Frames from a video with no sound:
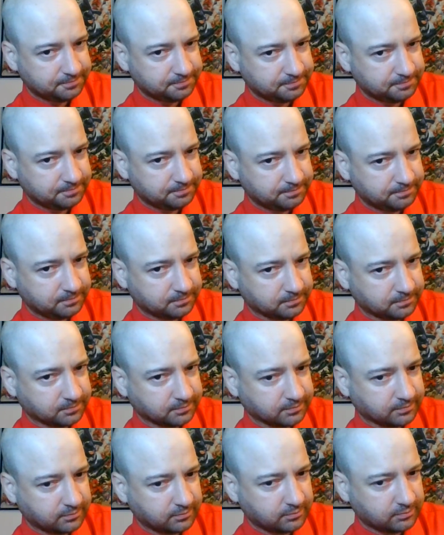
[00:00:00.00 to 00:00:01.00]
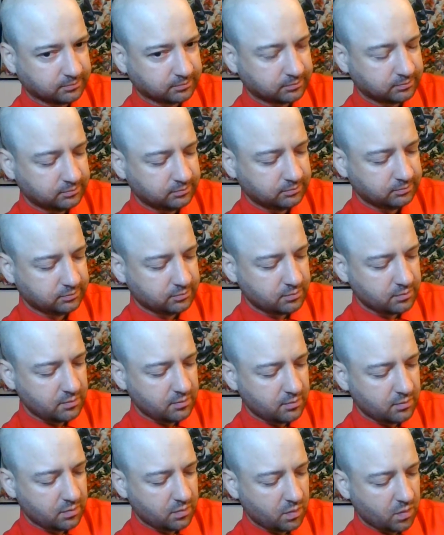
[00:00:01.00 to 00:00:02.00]

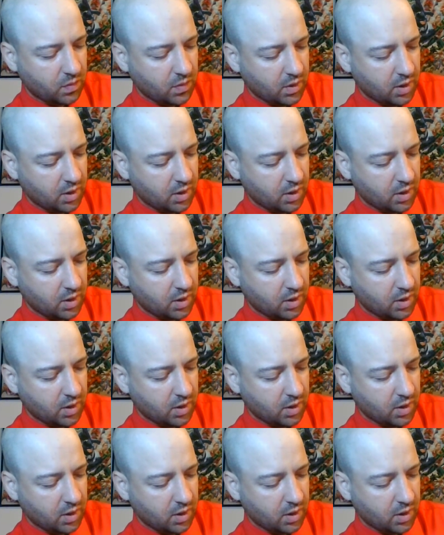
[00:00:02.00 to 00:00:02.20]
Nothing is said.